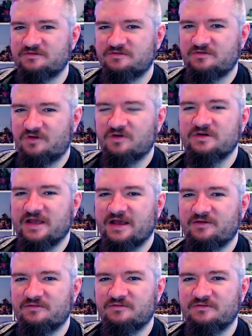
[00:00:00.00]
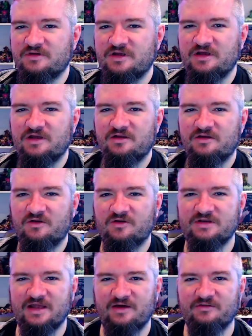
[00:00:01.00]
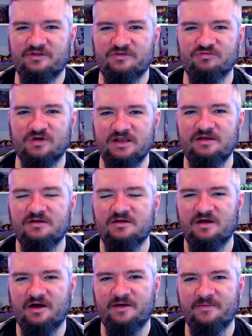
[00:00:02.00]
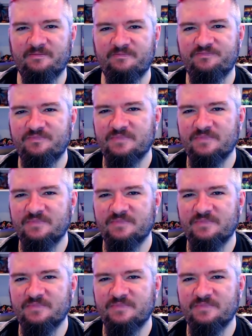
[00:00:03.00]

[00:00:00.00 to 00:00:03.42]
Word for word: lockdown lockdown three, um,